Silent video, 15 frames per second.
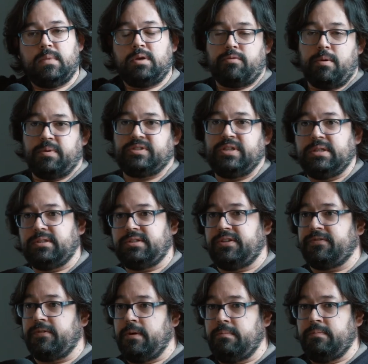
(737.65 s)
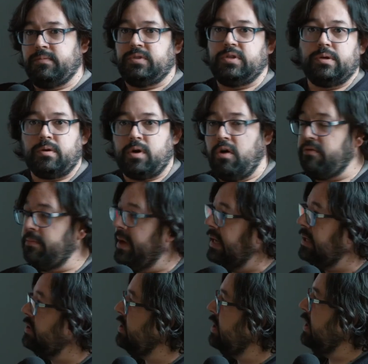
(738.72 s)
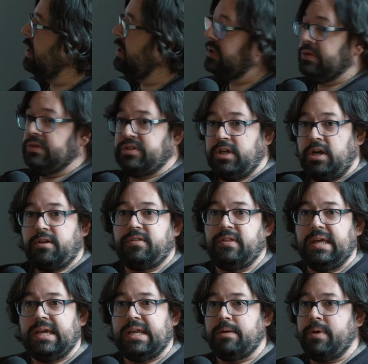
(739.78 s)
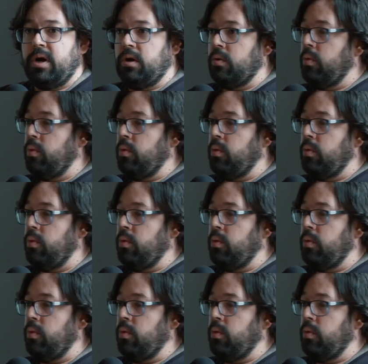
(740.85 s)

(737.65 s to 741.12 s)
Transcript: representatives from government to start thinking about